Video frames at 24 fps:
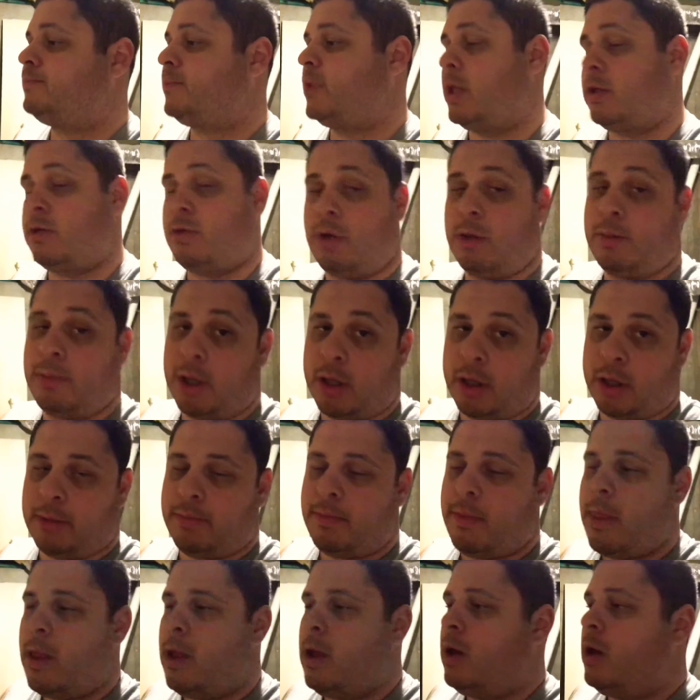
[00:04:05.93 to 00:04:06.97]
That's where I bought
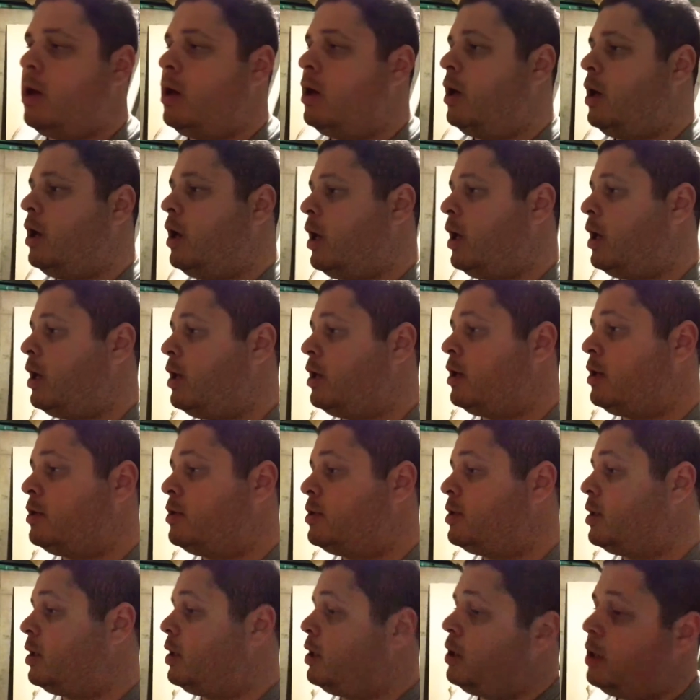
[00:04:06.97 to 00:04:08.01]
it.
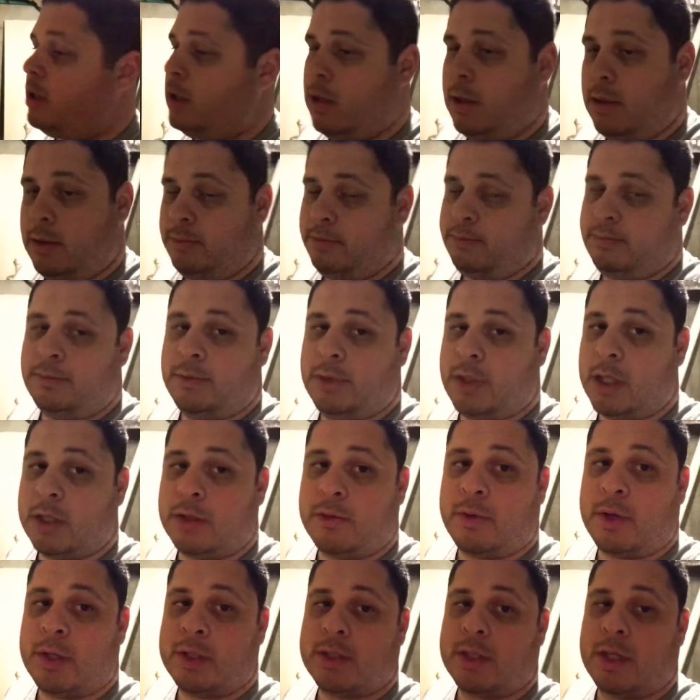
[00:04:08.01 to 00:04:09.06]
And get
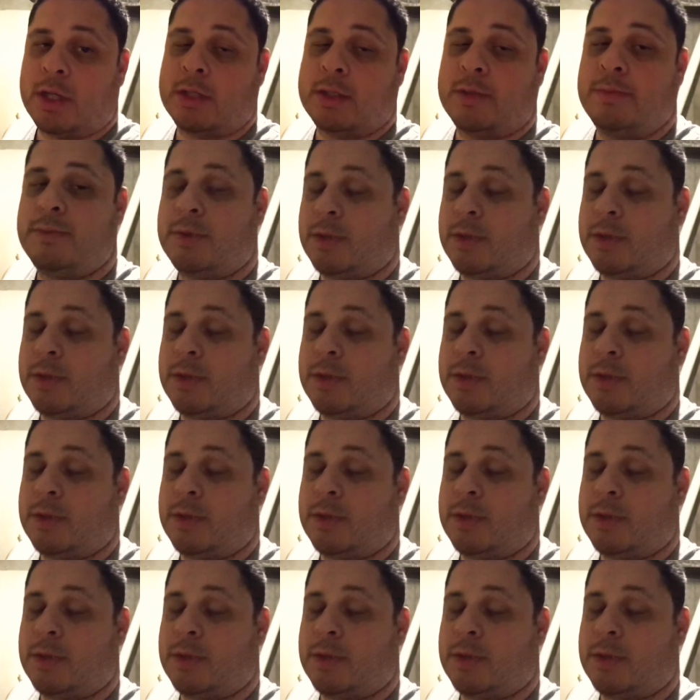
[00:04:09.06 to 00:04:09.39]
the right size.